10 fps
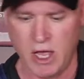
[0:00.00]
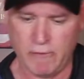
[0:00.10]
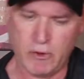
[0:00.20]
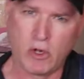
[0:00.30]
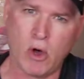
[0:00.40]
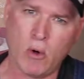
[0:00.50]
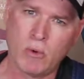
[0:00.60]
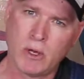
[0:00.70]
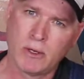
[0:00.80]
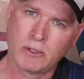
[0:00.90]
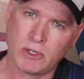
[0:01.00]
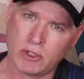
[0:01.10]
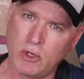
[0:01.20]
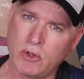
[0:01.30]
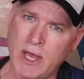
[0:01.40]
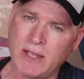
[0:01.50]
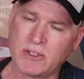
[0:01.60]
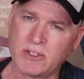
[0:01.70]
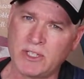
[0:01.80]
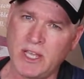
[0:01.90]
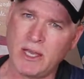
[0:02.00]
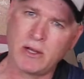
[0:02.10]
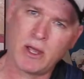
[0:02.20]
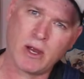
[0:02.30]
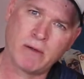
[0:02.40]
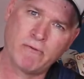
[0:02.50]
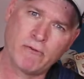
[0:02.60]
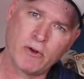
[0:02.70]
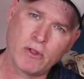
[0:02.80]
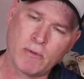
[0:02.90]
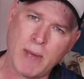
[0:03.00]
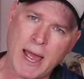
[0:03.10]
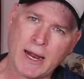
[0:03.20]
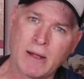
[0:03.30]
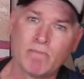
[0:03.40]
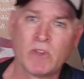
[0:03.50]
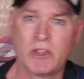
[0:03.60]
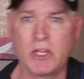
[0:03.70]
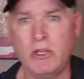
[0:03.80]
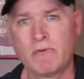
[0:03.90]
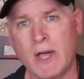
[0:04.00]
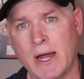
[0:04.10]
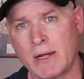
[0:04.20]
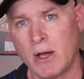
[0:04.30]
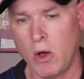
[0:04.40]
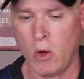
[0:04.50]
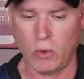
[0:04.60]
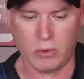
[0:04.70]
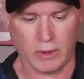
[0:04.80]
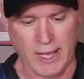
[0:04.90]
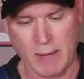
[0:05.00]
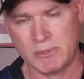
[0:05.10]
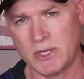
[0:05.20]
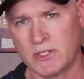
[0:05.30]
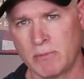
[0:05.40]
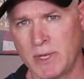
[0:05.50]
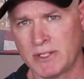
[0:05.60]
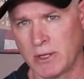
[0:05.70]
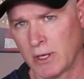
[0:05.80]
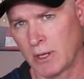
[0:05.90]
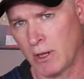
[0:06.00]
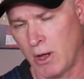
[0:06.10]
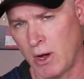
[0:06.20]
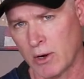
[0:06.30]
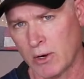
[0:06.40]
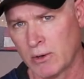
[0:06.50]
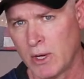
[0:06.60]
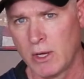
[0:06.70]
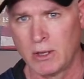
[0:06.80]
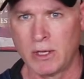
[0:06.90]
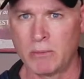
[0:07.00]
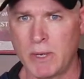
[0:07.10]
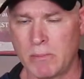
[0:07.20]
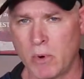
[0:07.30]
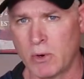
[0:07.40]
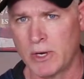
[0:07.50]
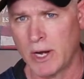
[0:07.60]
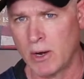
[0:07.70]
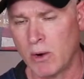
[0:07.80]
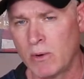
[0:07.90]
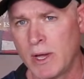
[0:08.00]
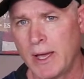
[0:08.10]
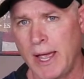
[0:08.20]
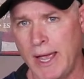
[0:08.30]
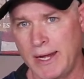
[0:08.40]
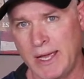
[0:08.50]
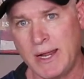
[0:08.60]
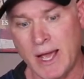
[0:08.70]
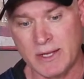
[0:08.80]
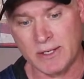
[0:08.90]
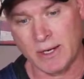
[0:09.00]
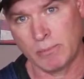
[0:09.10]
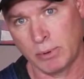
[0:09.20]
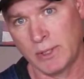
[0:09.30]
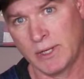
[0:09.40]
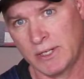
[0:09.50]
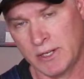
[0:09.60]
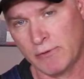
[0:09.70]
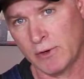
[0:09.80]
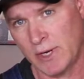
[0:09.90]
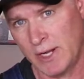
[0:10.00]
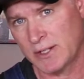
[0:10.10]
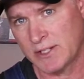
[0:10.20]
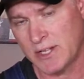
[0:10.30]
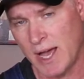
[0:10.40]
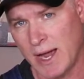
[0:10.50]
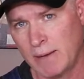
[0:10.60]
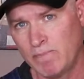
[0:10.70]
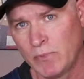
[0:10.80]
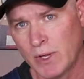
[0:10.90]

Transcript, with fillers: If you go to 2010 and further back, then you've got a whole lamp system that's a little longer, a little bit more narrow, and it has a completely different inside.